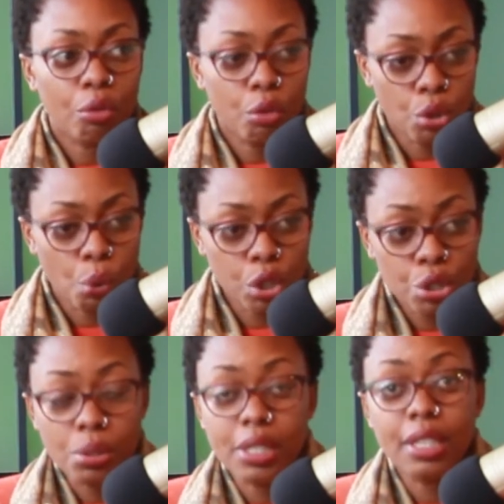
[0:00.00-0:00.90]
what
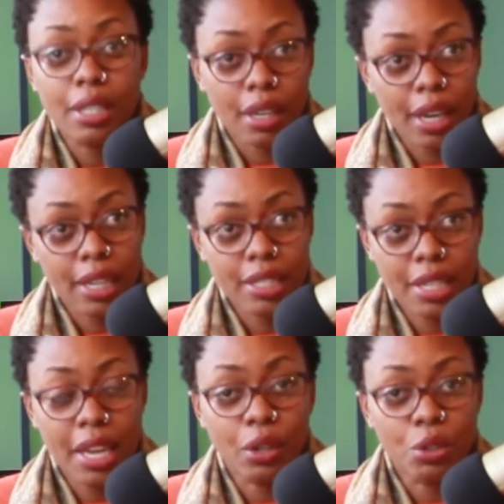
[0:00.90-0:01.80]
you see her
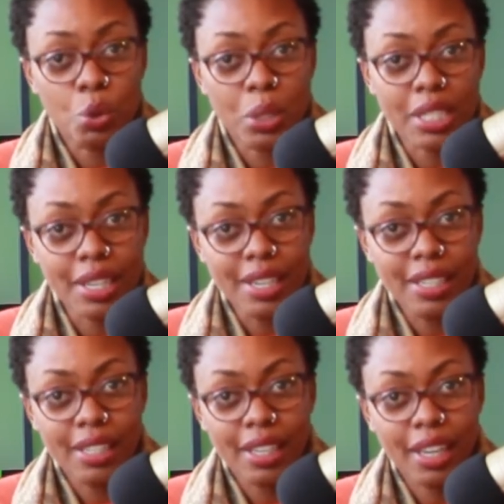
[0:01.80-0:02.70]
saying on Twitter
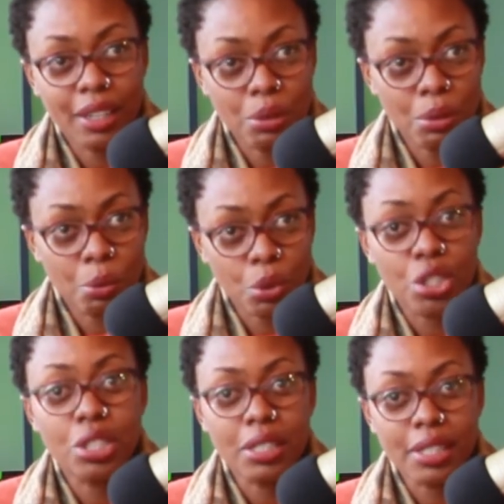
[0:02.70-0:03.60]
and what
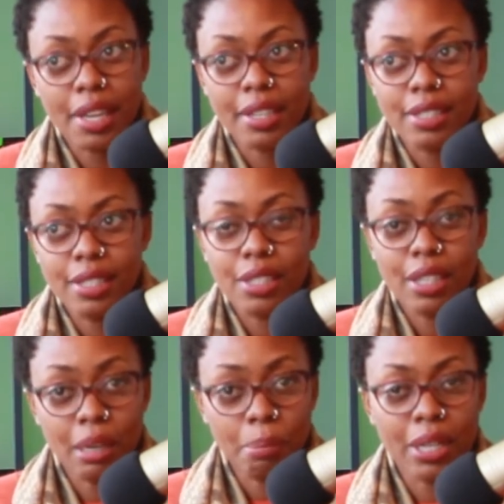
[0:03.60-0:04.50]
she says
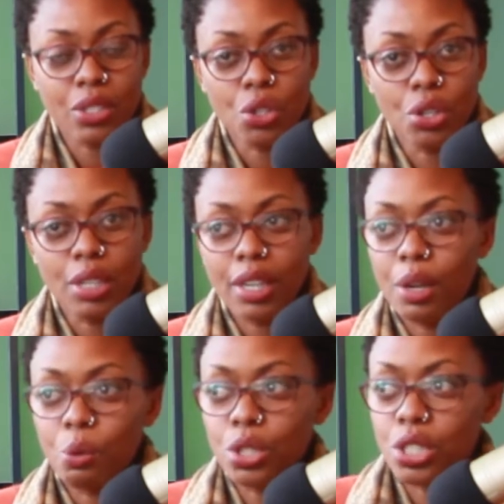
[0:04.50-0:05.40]
in person
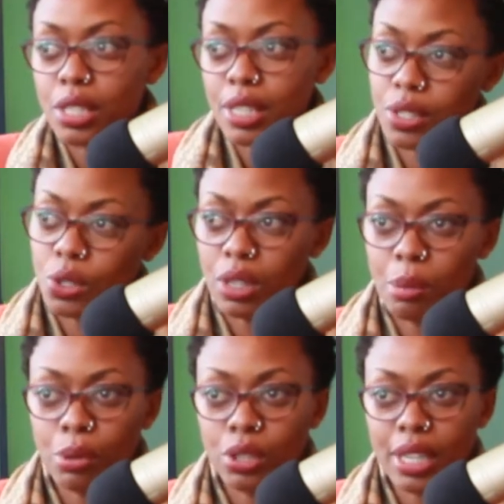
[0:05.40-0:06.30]
and what she says on the
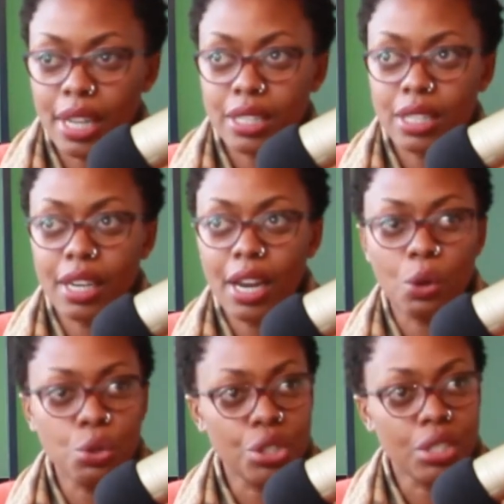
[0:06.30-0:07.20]
podcast and
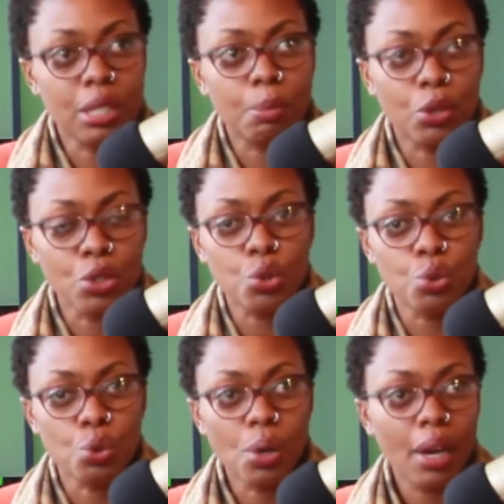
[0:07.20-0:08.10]
how she responds
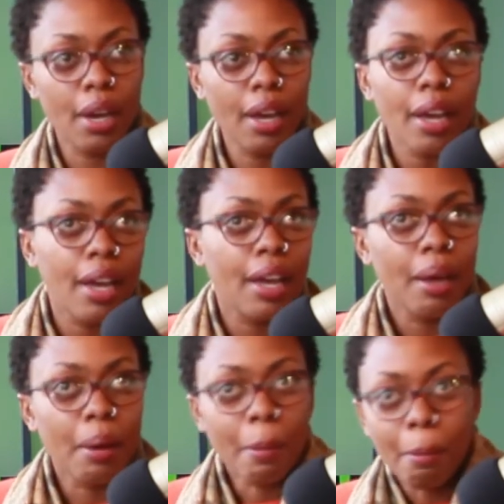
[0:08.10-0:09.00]
to
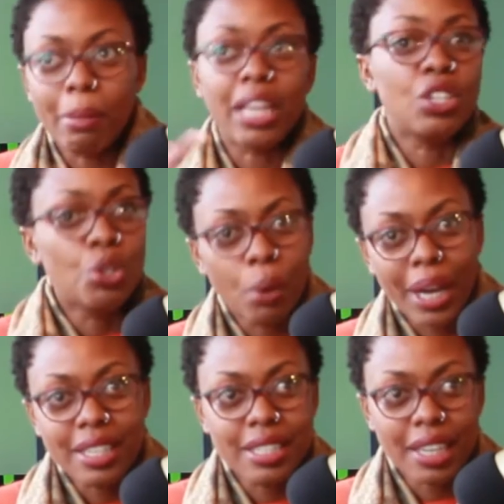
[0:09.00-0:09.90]
my new
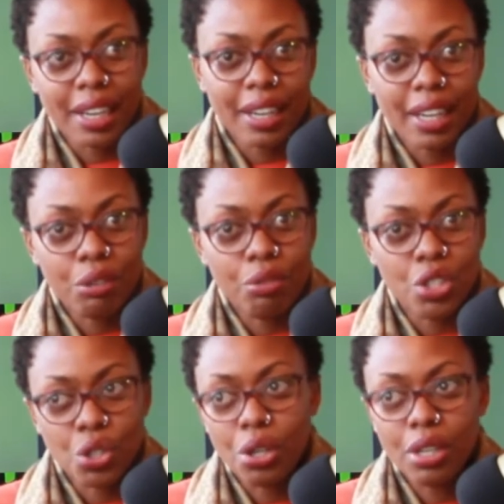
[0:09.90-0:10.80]
idea and
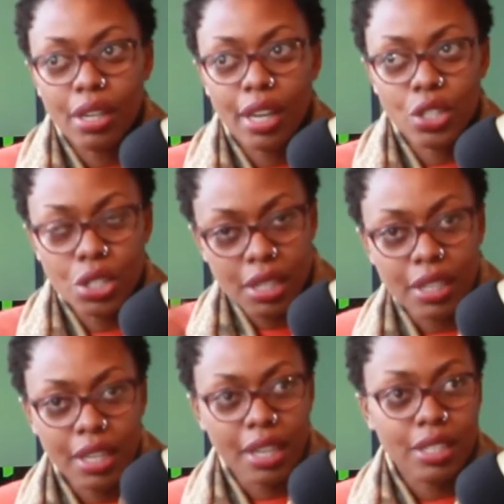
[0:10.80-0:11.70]
vision. And she
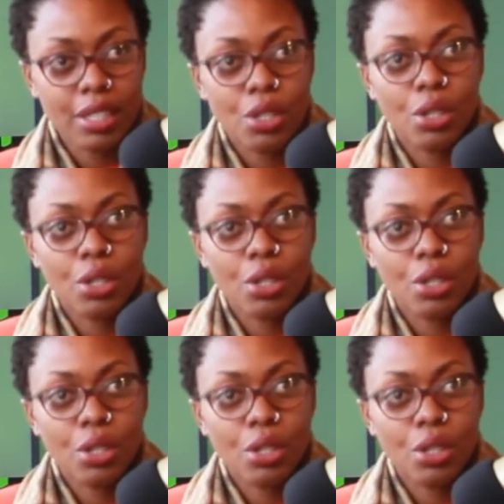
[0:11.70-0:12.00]
said yes.